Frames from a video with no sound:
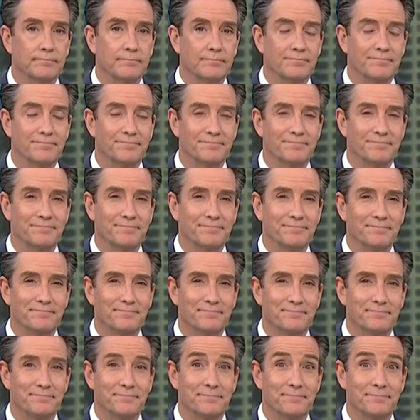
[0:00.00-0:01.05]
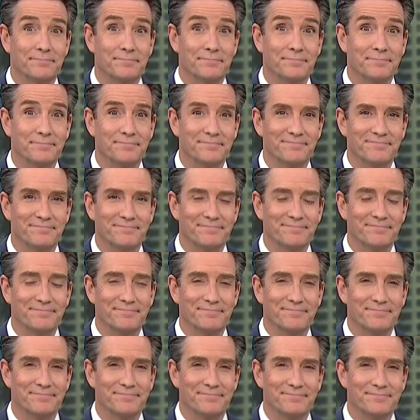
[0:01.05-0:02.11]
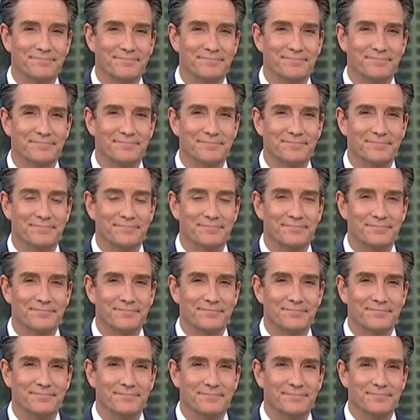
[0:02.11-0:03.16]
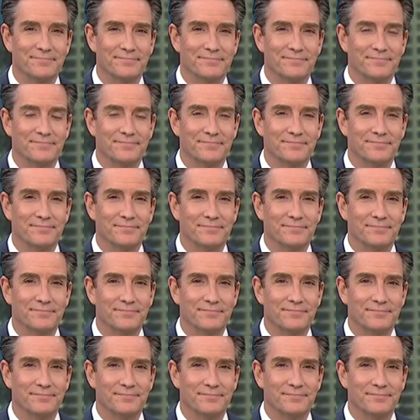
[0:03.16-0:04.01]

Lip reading: The person shown says nothing.